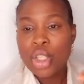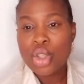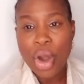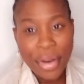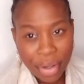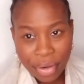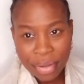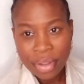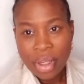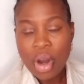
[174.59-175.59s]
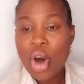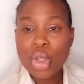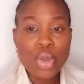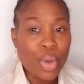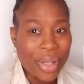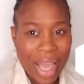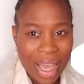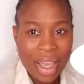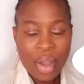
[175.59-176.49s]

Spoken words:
tonal or toner.